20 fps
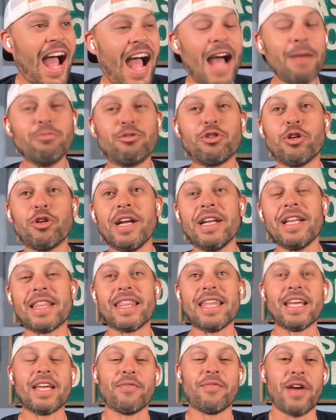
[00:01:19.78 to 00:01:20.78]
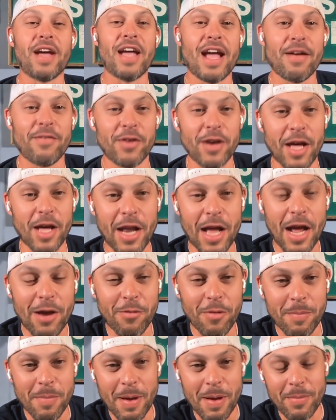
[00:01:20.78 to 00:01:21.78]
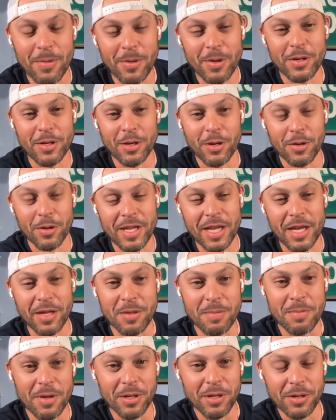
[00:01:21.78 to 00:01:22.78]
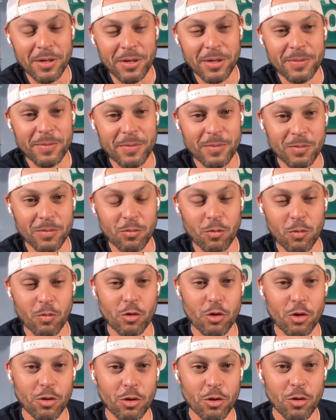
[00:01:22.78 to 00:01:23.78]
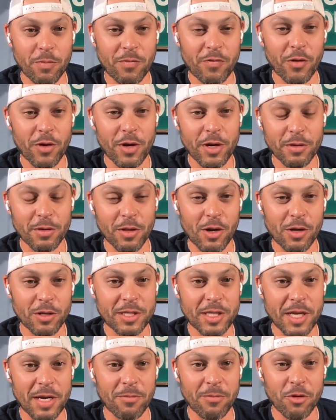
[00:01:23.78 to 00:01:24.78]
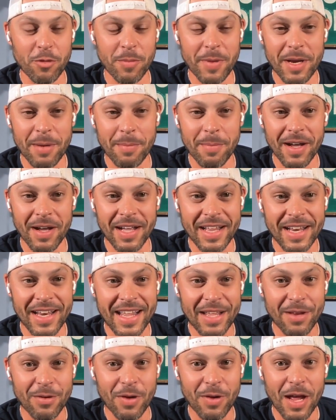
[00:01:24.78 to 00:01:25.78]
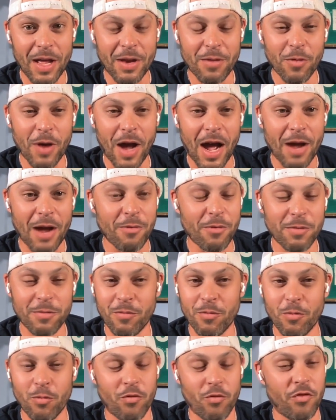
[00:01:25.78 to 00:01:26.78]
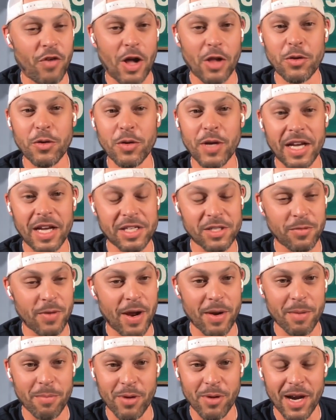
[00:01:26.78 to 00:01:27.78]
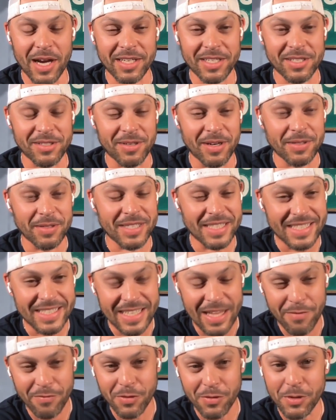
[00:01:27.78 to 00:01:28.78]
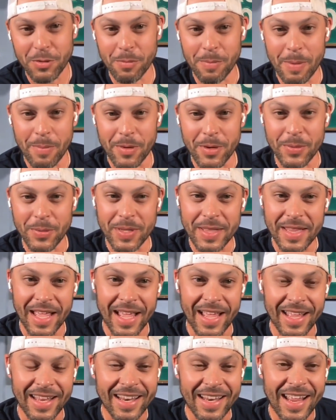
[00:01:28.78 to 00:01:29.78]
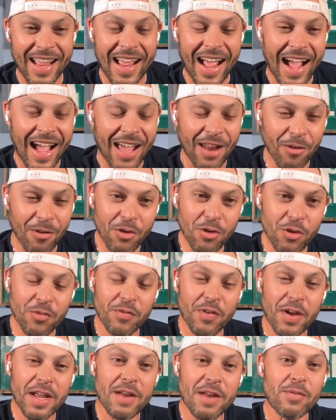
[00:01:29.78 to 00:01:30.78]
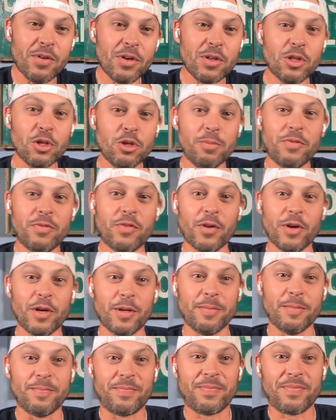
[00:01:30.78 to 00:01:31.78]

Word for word: I'm trying to think if I have or not. I remember, you know, Kelly Miller looped for you, longtime roommate of mine, and and I would follow you guys around at practice rounds. I definitely remember doing that. I don't know if I ever looped for you.